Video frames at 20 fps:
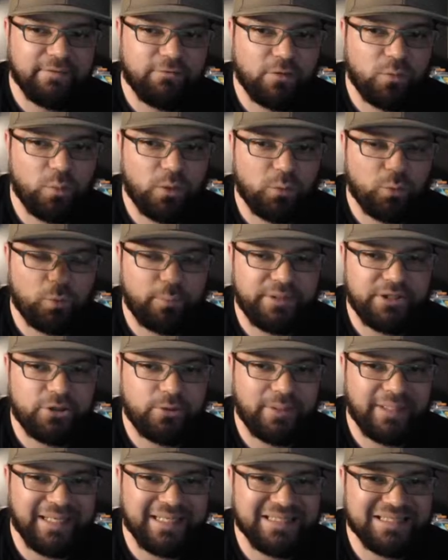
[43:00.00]
everyone we'll be
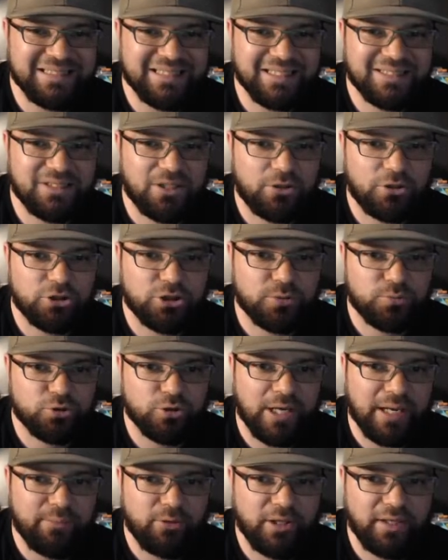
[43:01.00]
doing a 600 subscriber